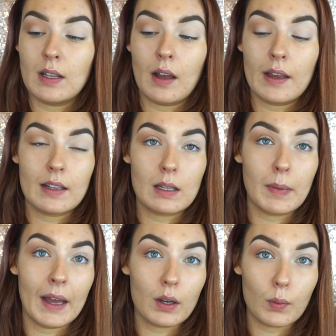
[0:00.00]
line at the
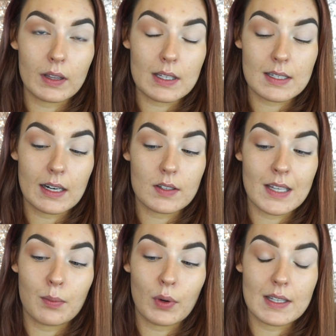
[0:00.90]
back where the sticker
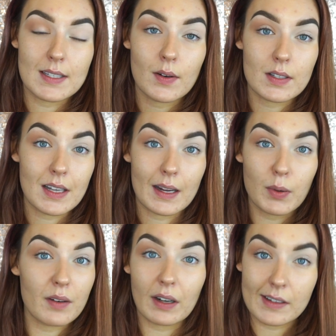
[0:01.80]
separates, so it's like a
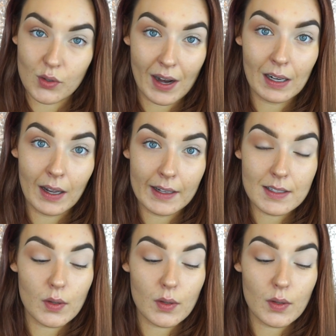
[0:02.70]
perfectly straight line.